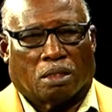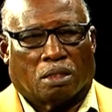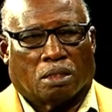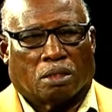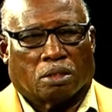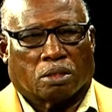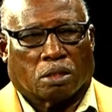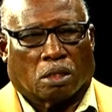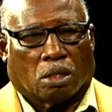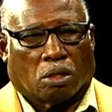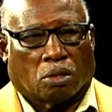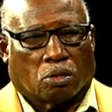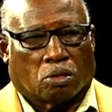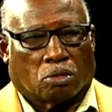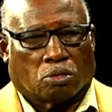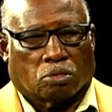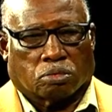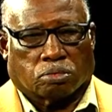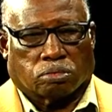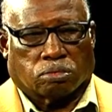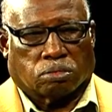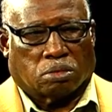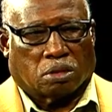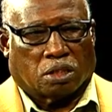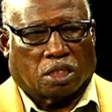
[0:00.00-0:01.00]
So
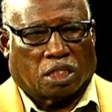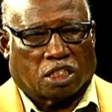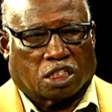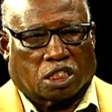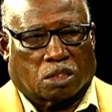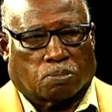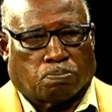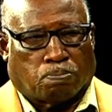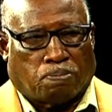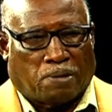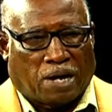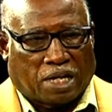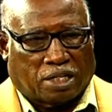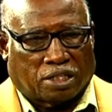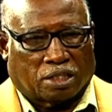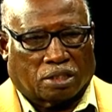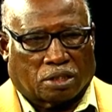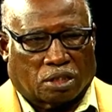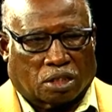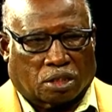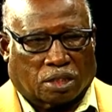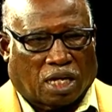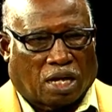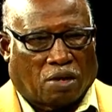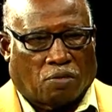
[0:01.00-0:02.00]
in spite of
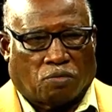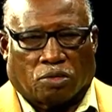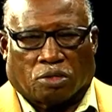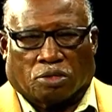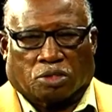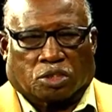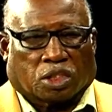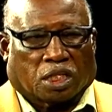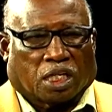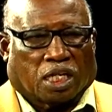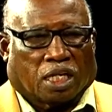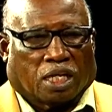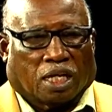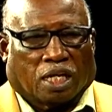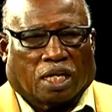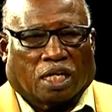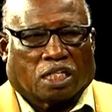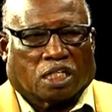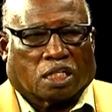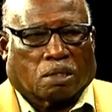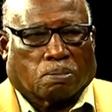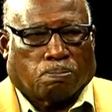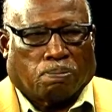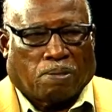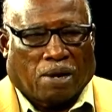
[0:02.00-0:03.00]
this, I will say, in
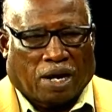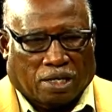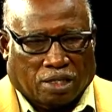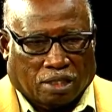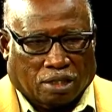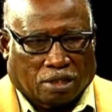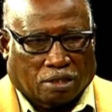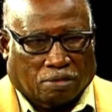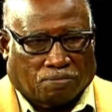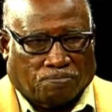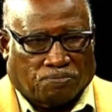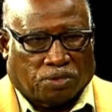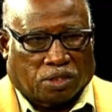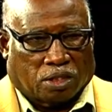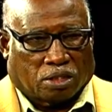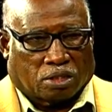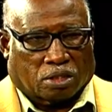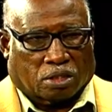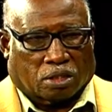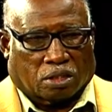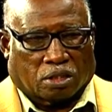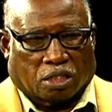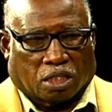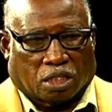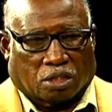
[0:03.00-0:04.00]
spite of this
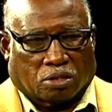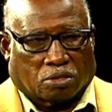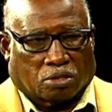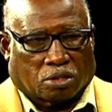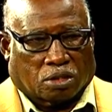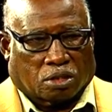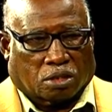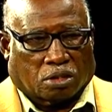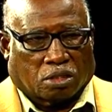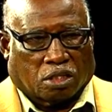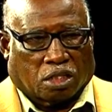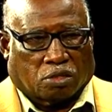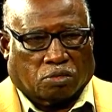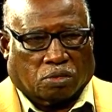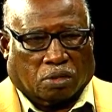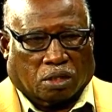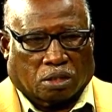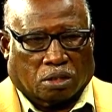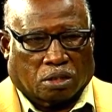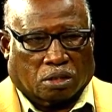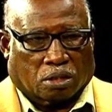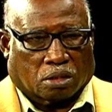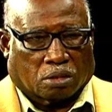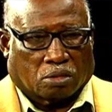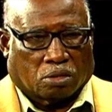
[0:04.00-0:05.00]
district
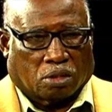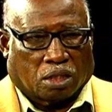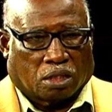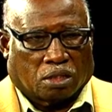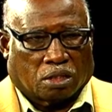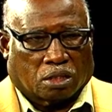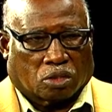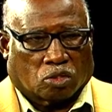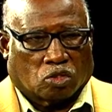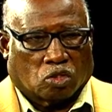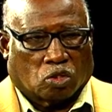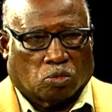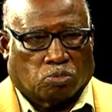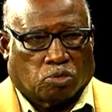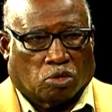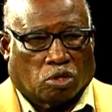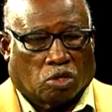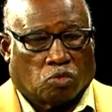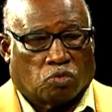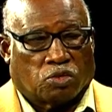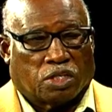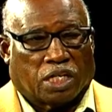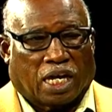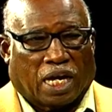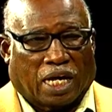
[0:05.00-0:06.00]
and the school board,
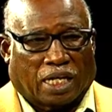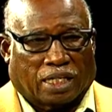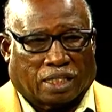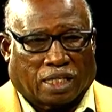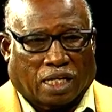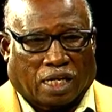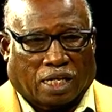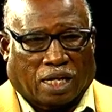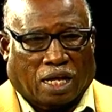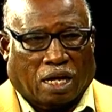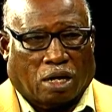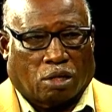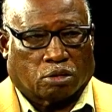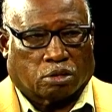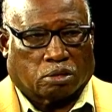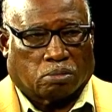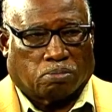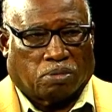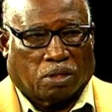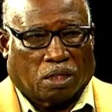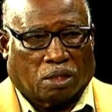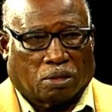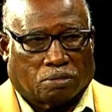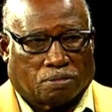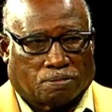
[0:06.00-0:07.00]
we got that house
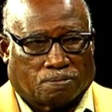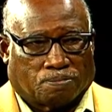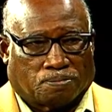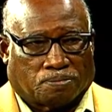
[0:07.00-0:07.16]
built